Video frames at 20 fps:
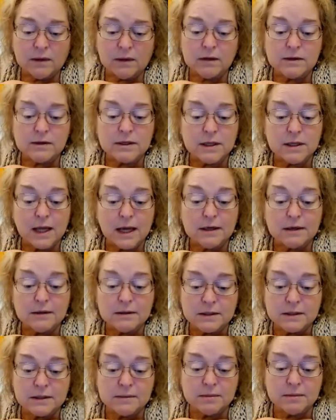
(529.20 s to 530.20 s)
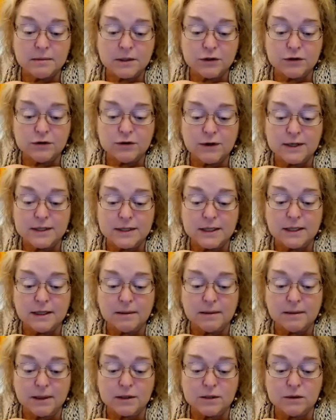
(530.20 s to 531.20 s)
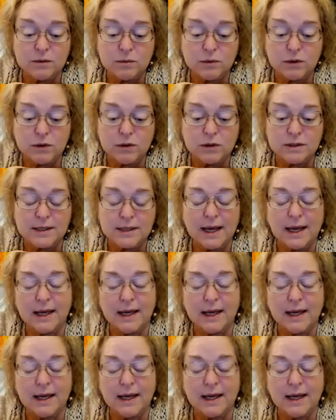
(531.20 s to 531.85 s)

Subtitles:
There's a lot of stress in the mental world.